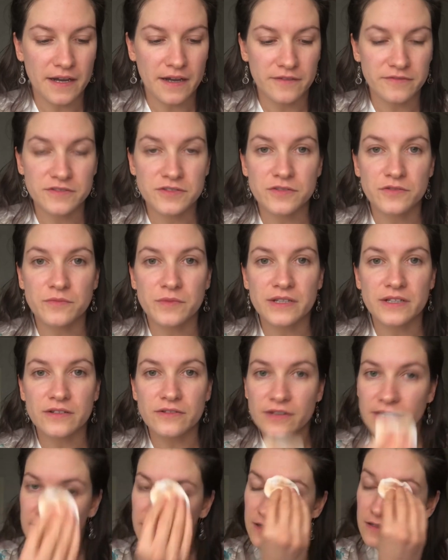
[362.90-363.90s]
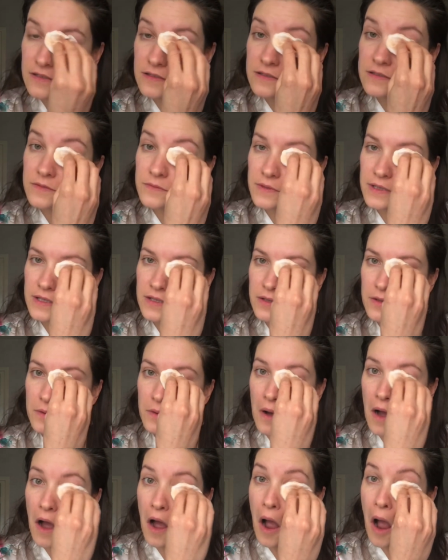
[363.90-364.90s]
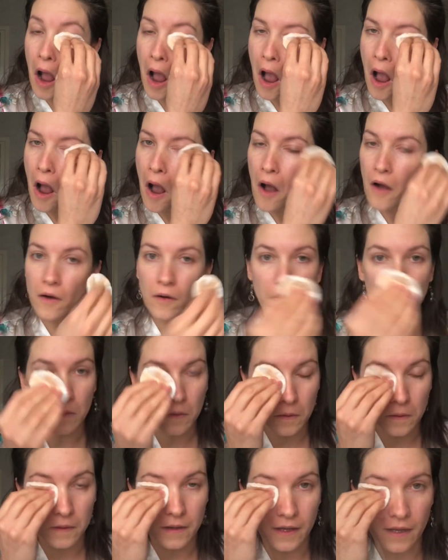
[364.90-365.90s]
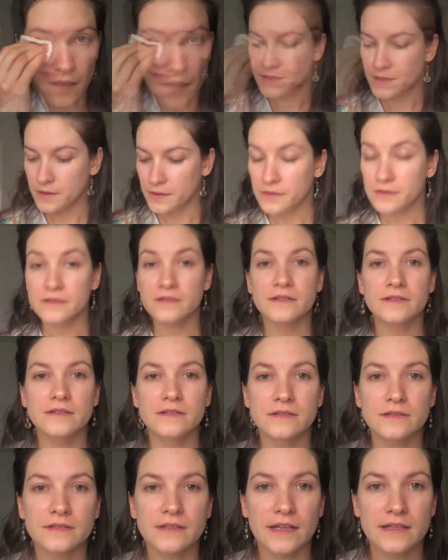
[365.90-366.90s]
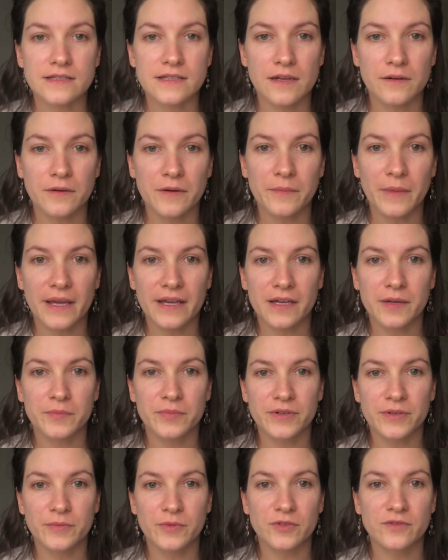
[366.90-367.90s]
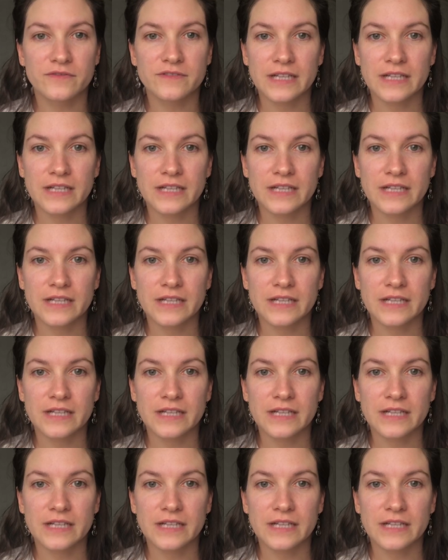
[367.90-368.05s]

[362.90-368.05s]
too many wrinkles when you are older. So that's our makeup removed.